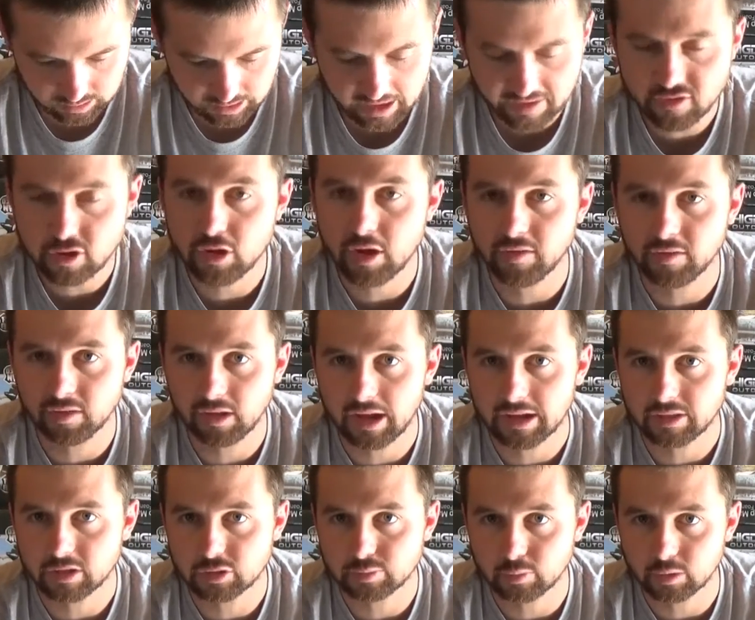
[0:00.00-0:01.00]
if you even
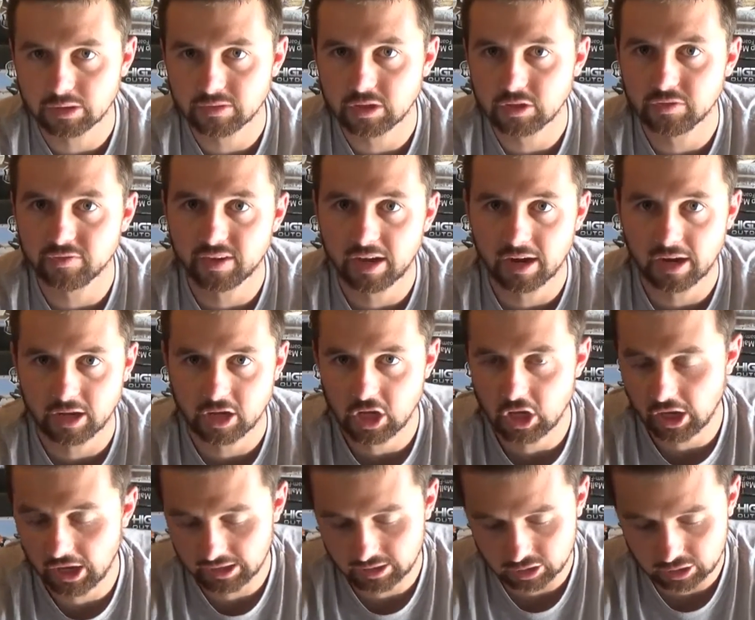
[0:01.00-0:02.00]
like the sport. If you found out
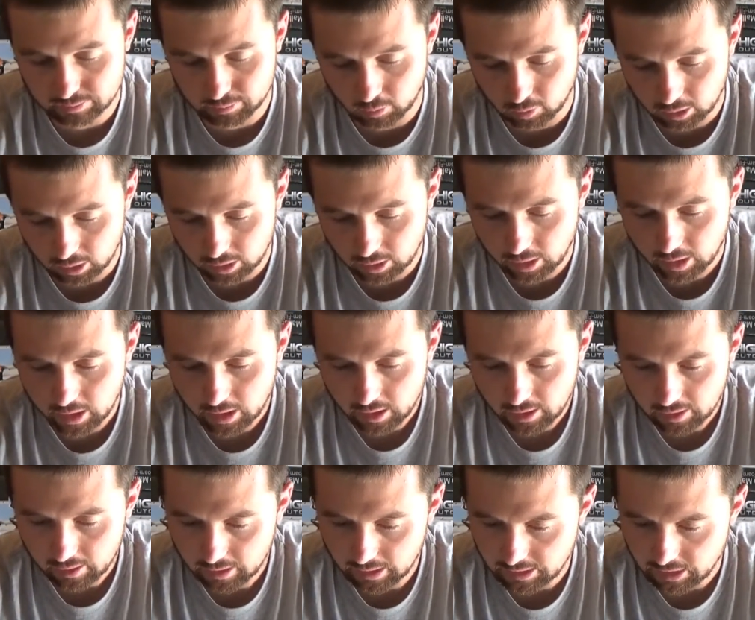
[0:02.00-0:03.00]
you like the sport
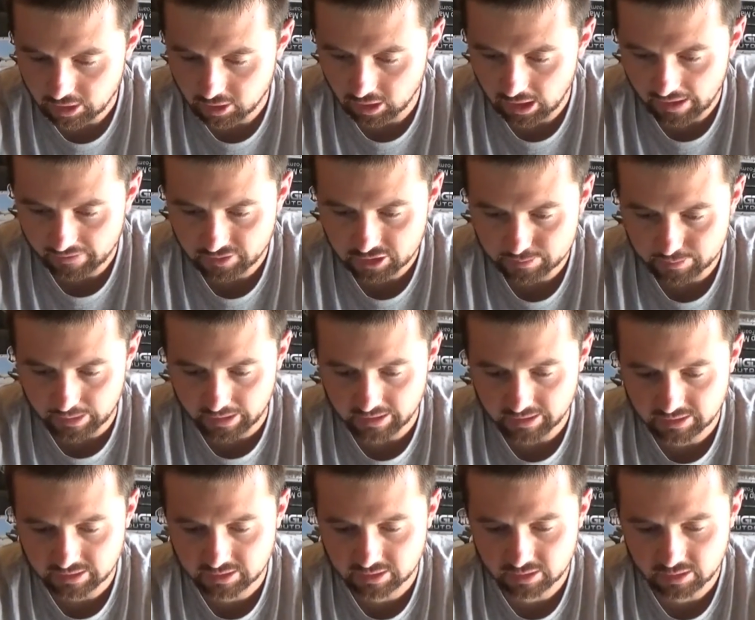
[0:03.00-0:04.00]
and you don't have
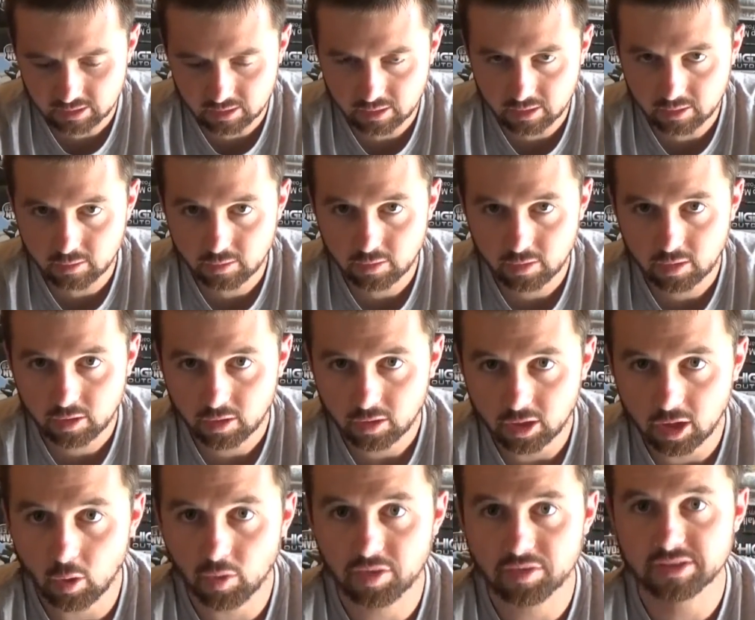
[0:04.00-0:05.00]
space,
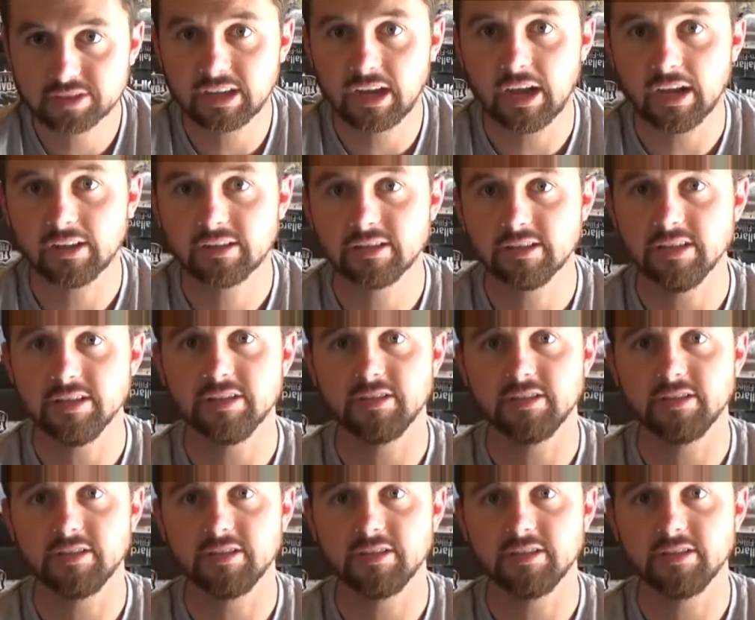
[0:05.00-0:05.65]
go with the socks. And this